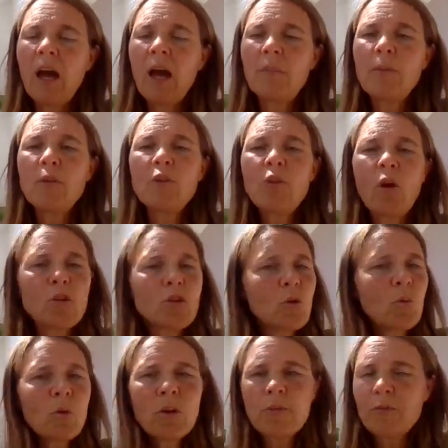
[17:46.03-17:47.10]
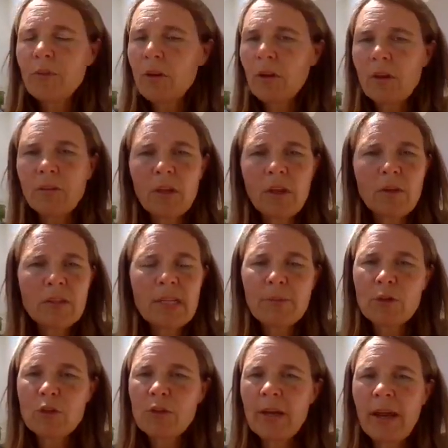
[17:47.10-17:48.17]
Not all of the
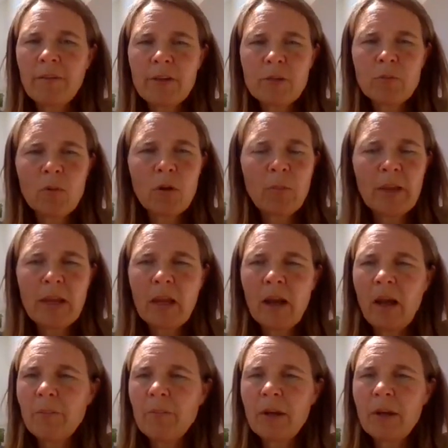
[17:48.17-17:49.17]
cemetery areas will be cut,